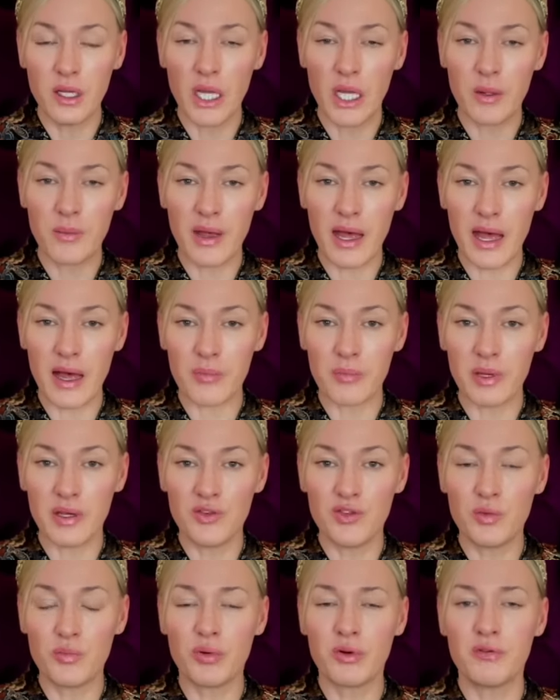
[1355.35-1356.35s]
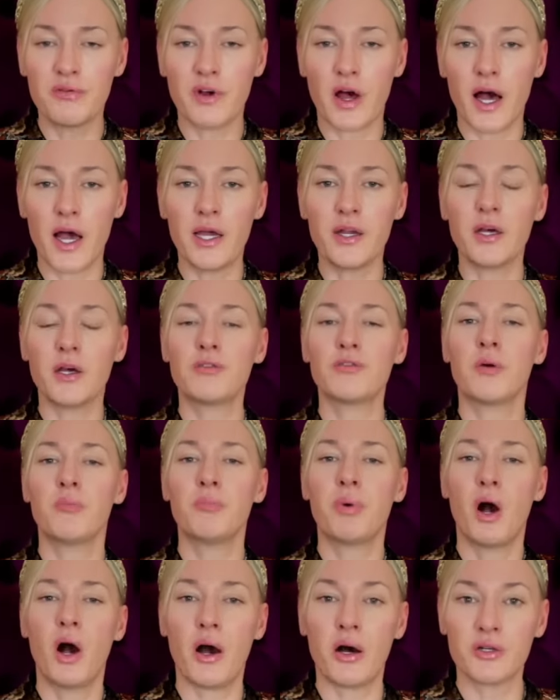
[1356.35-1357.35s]
am happy to provide a
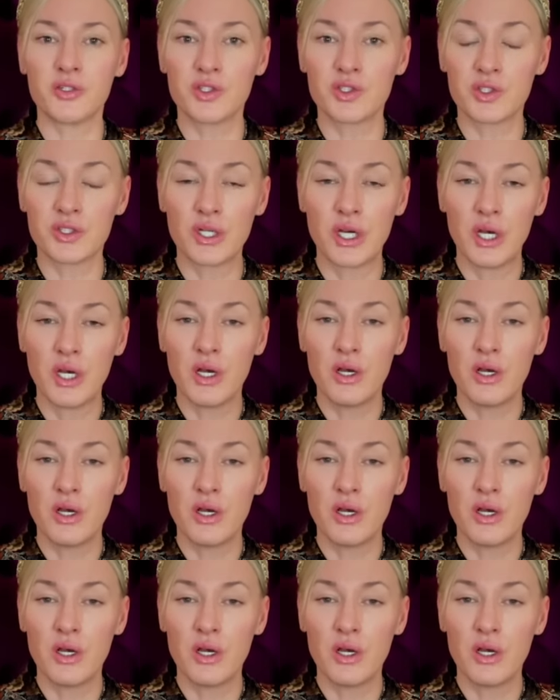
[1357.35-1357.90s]
riposte